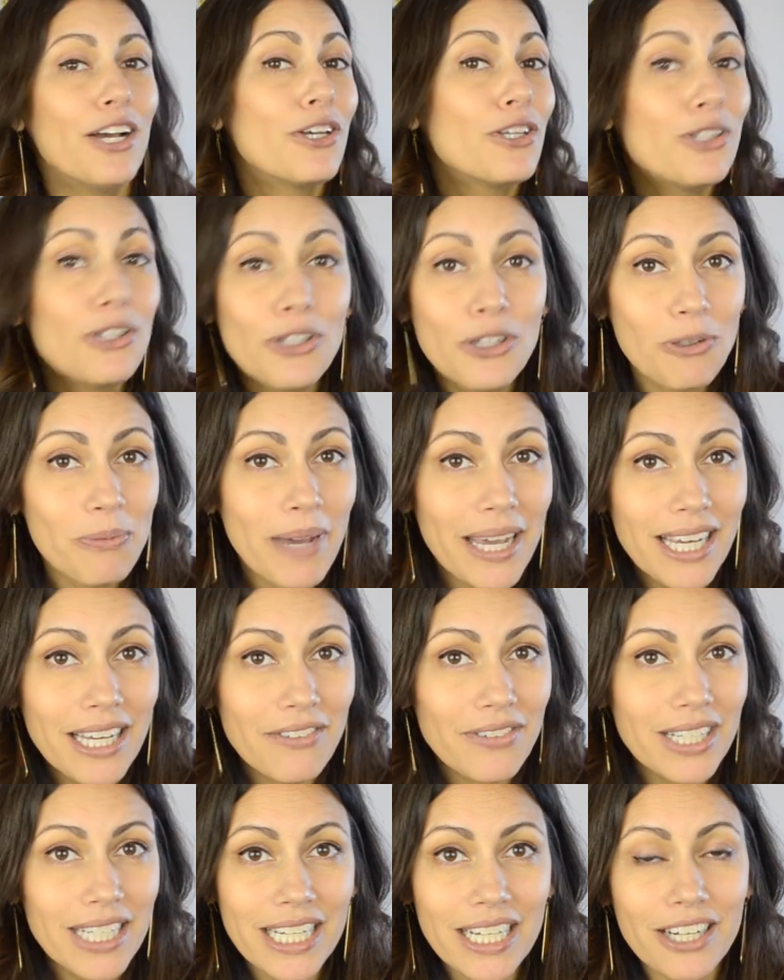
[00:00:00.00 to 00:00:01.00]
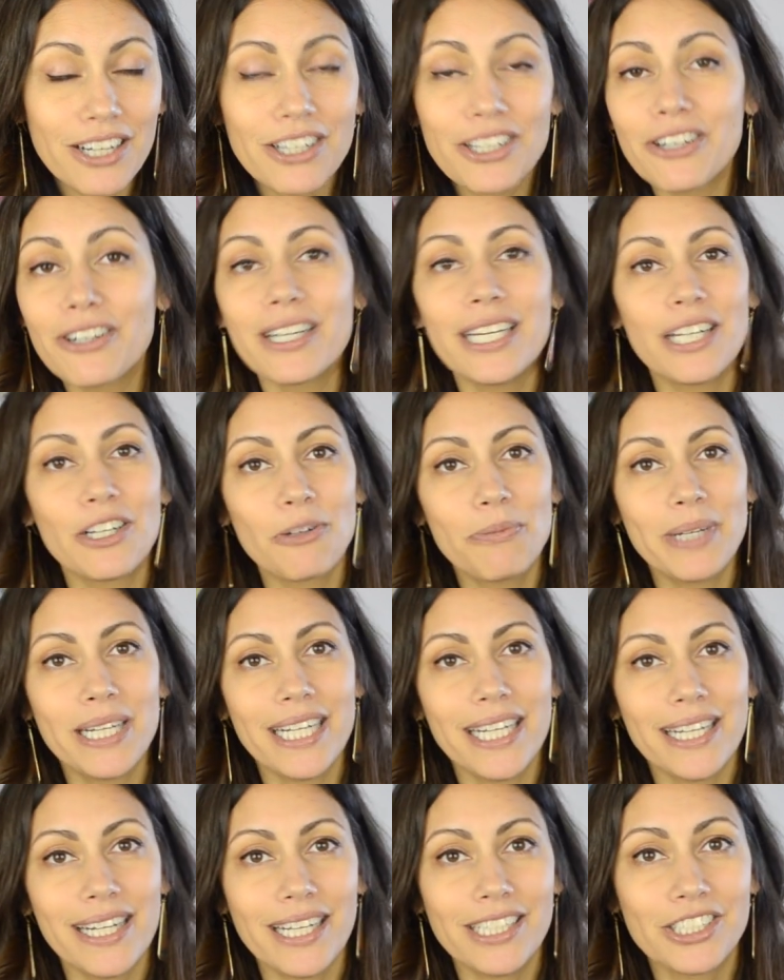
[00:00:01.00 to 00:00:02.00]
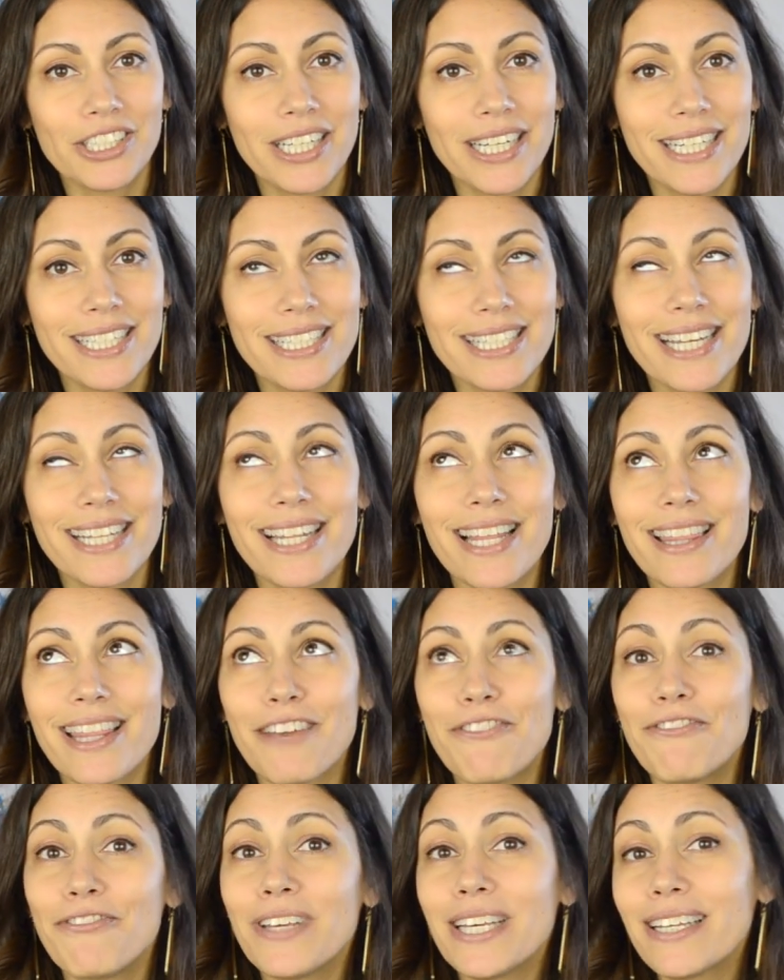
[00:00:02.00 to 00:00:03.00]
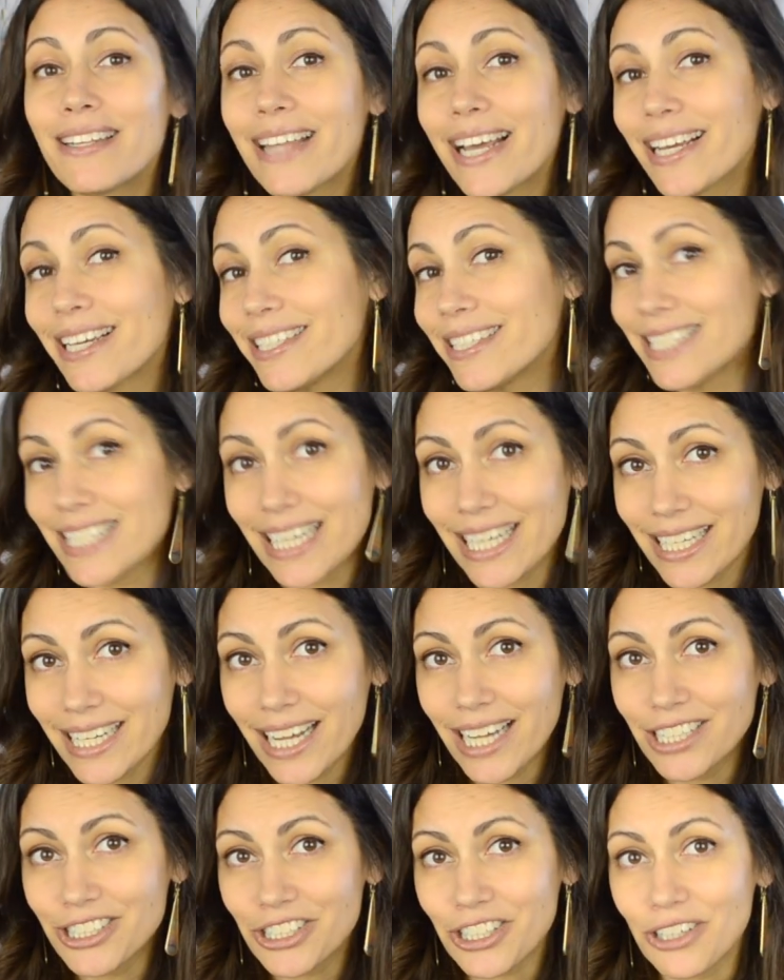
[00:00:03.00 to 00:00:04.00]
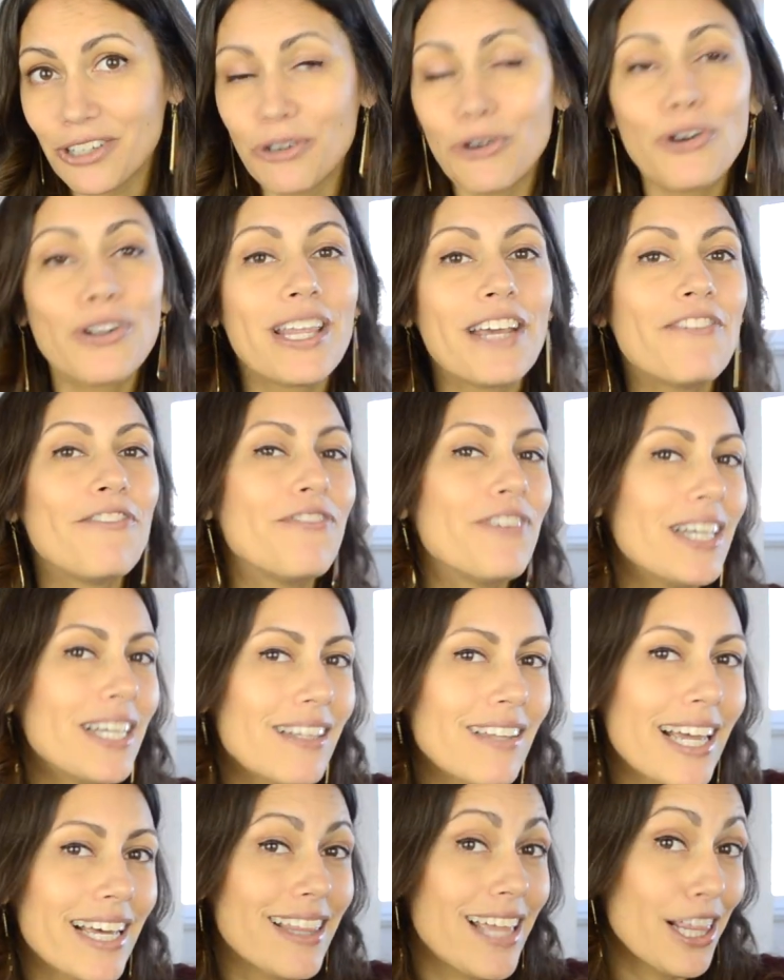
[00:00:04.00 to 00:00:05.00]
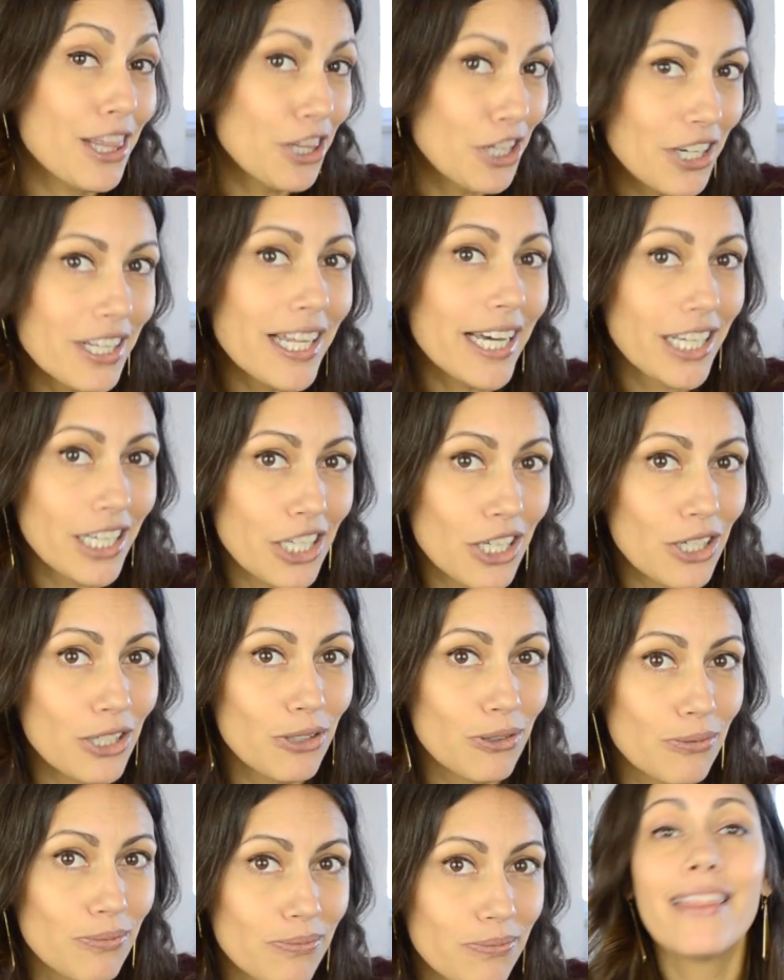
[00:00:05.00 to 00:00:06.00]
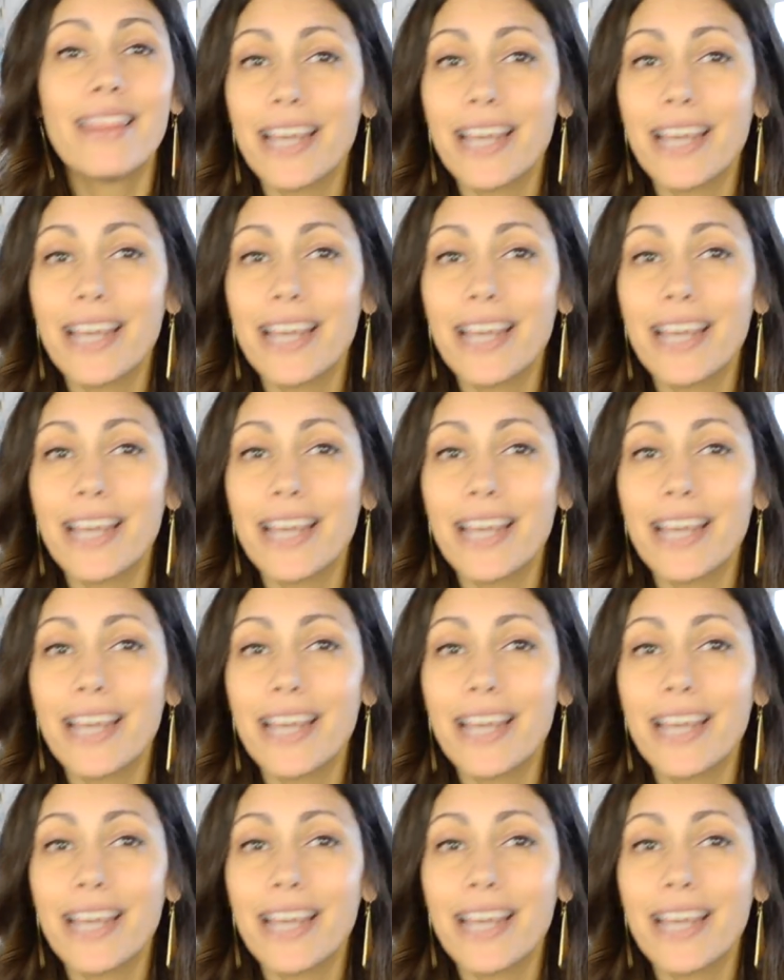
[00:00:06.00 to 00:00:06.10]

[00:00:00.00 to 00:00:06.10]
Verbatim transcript: You may even hear your intermediate age kids say that they feel like a teenager or they feel like they look like you.